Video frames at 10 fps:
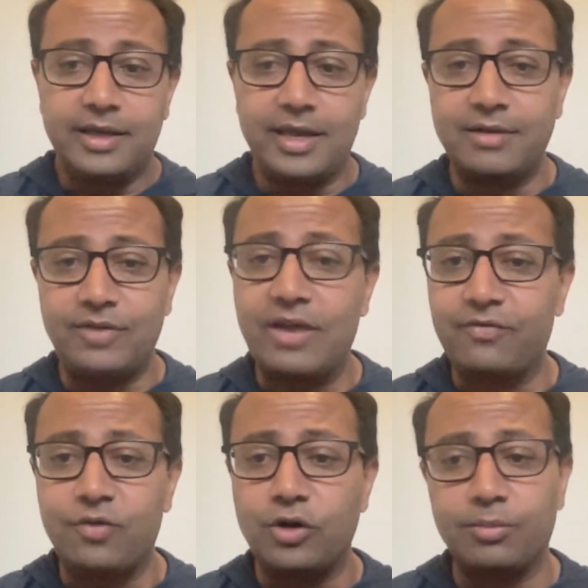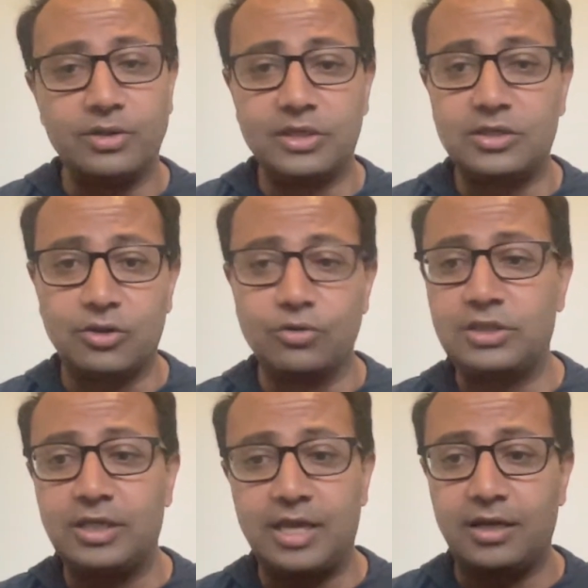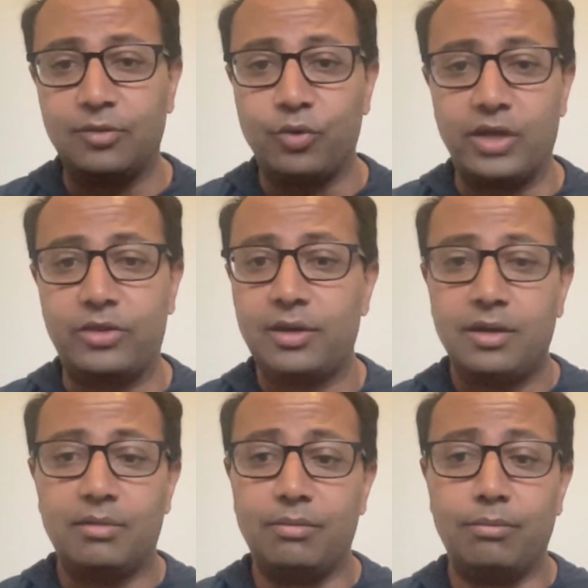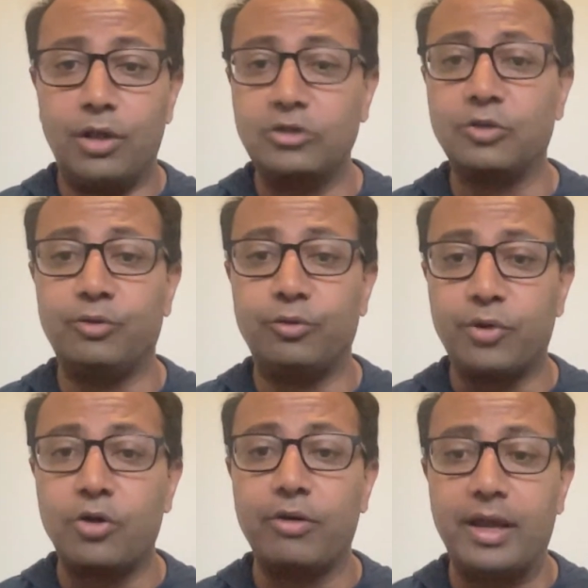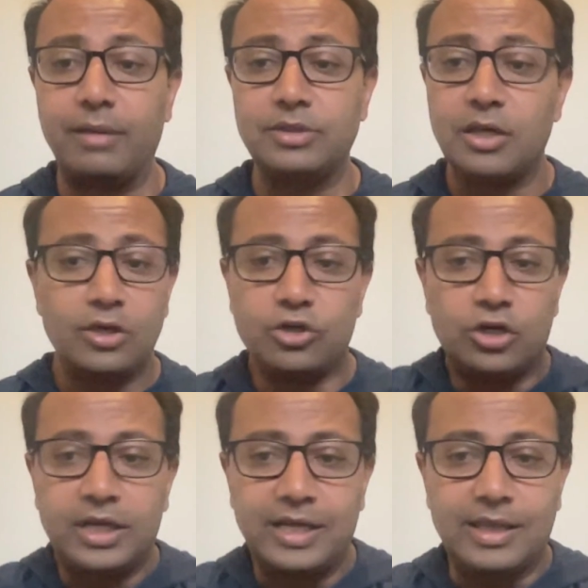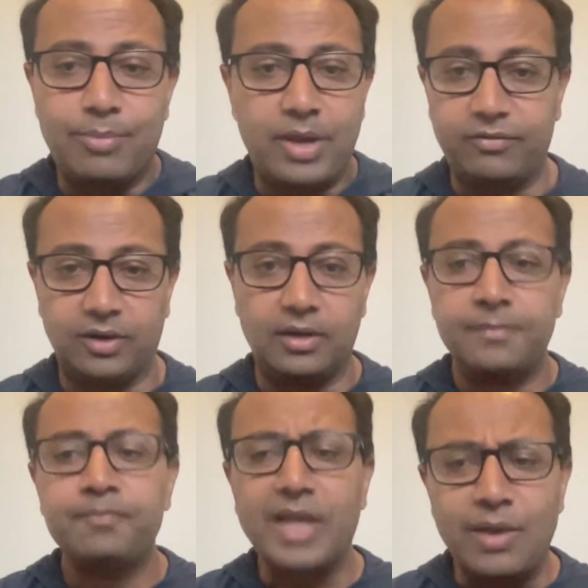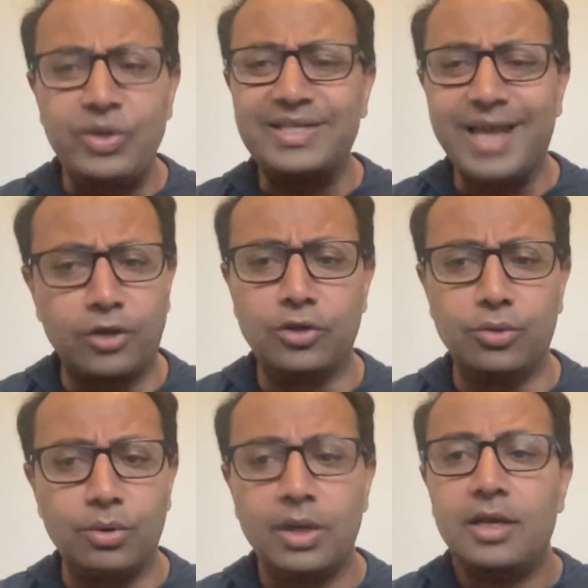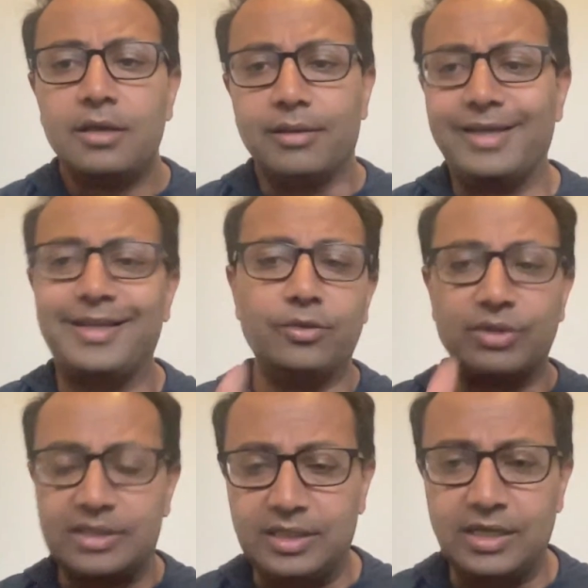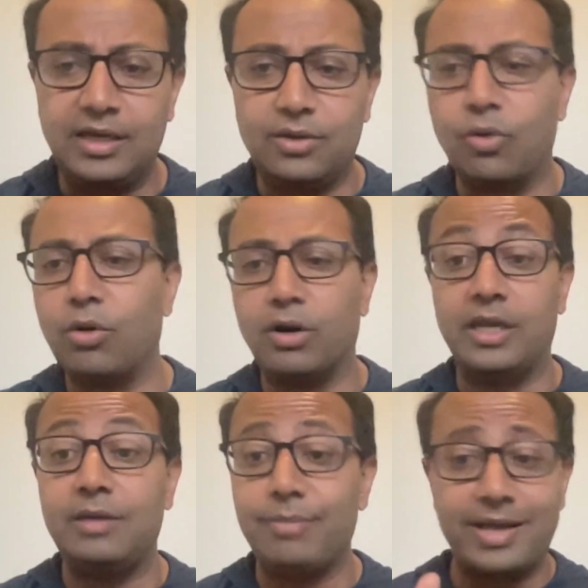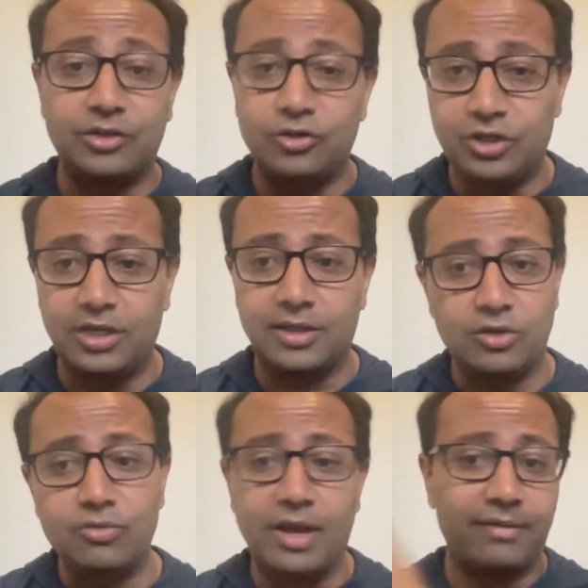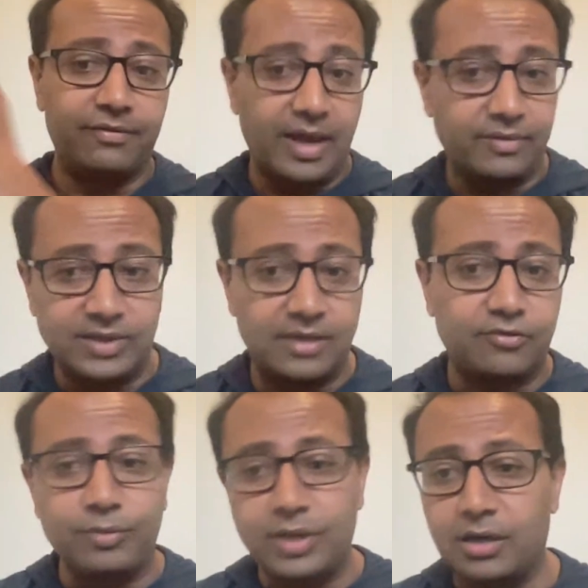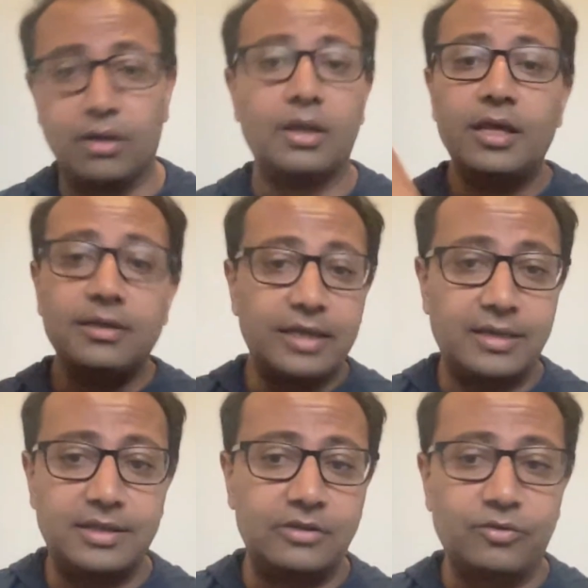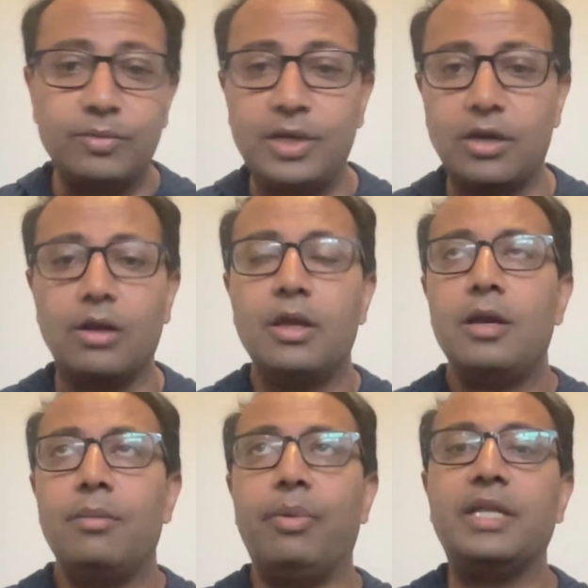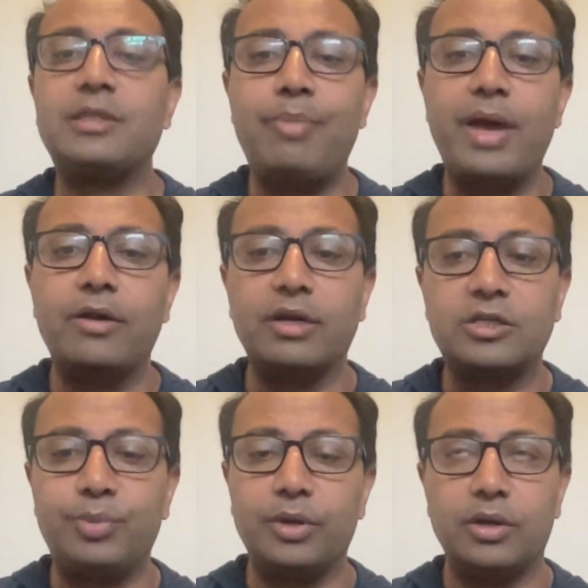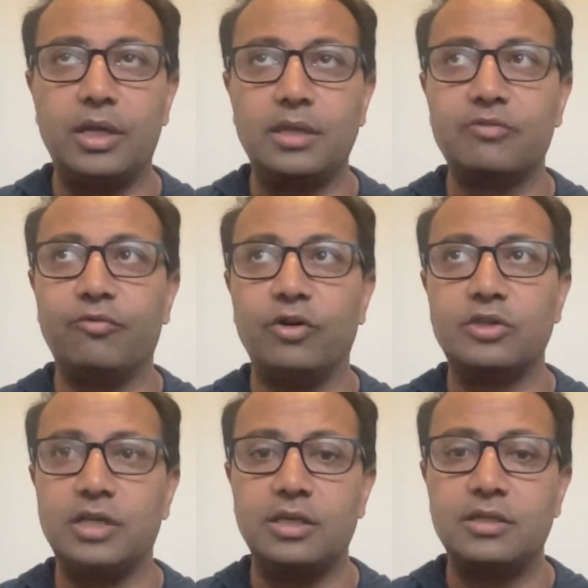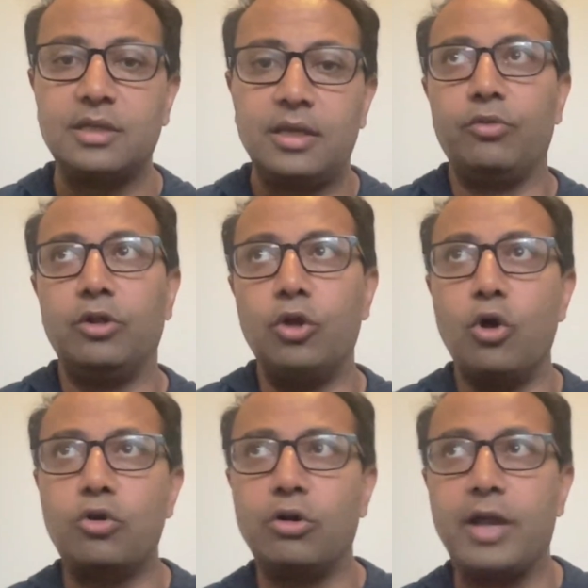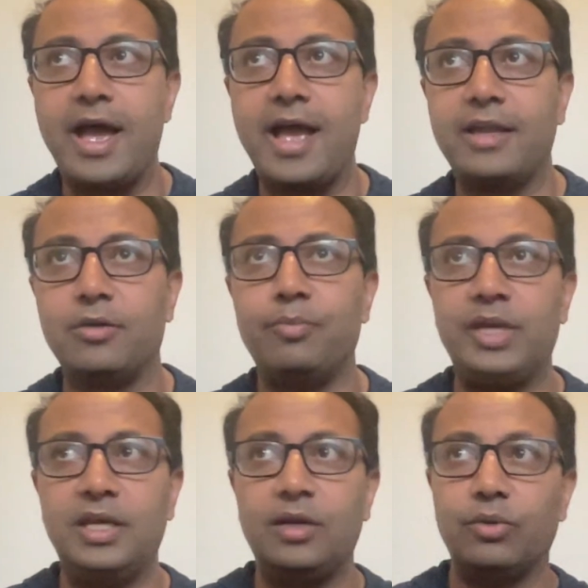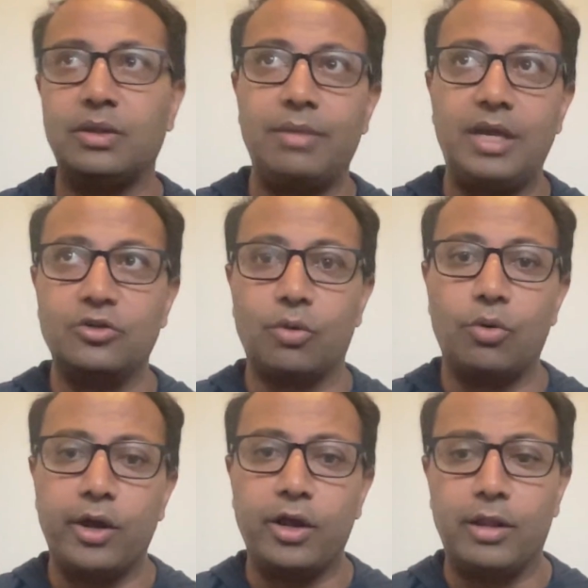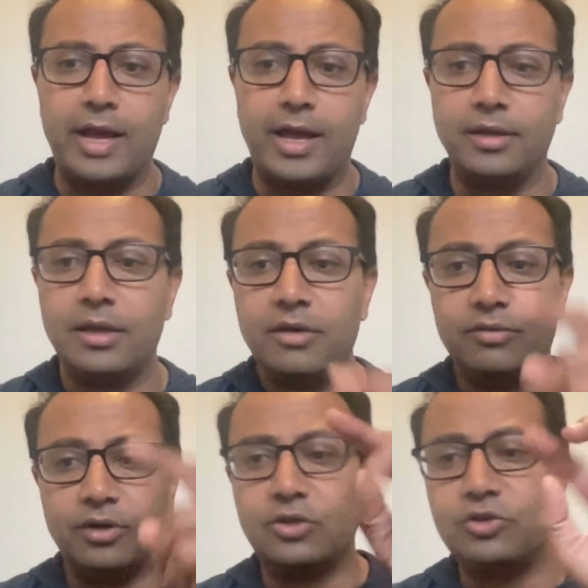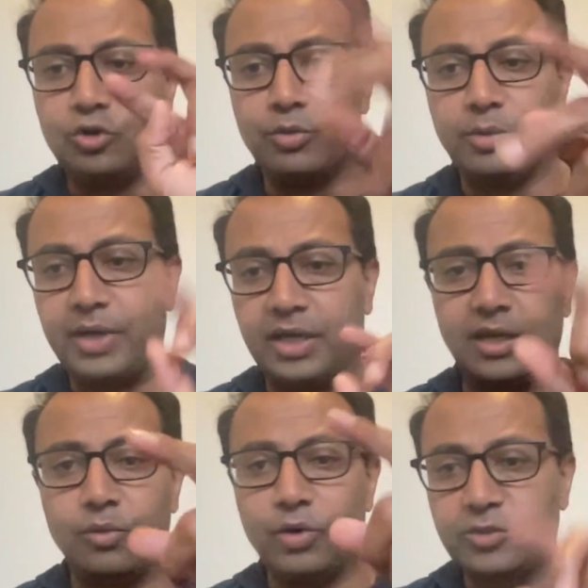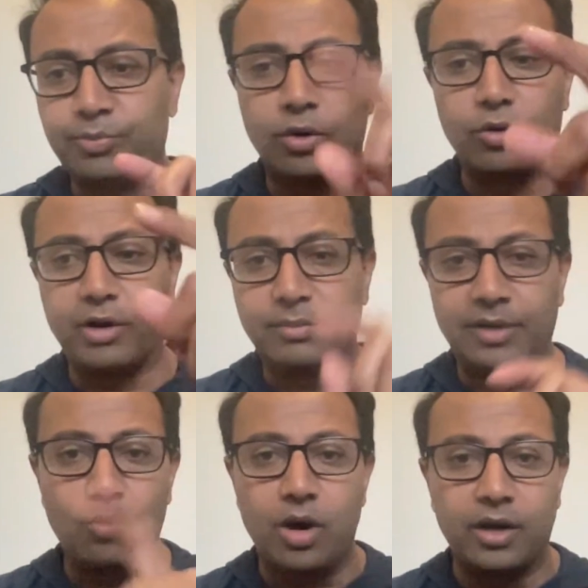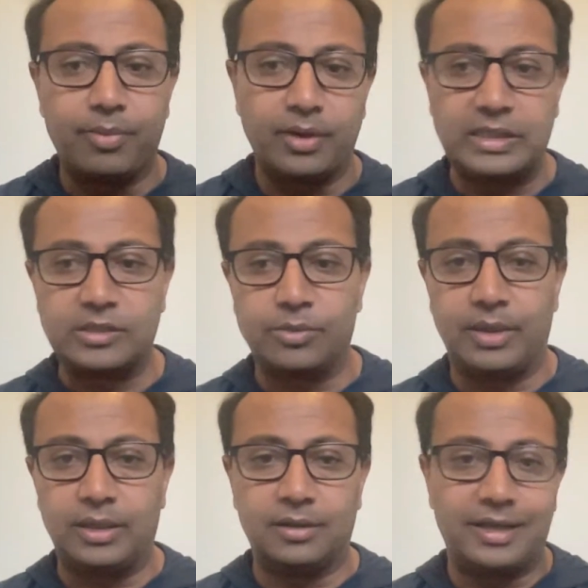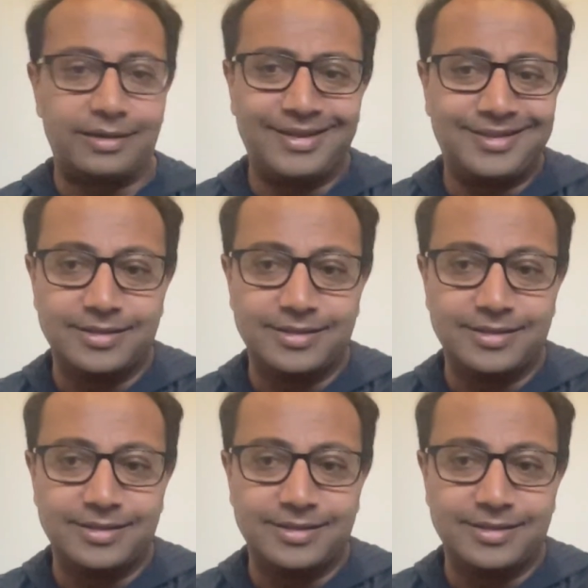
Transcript: And if that phone number is associated with multiple programs, you're going to get that benefit. And we tell you, like in the receipt or in messaging, that you got 5 cents from here, 10 cents from here. But it's a better experience versus the local guy competing with the major oil on the consumer picking which program they want to participate in. That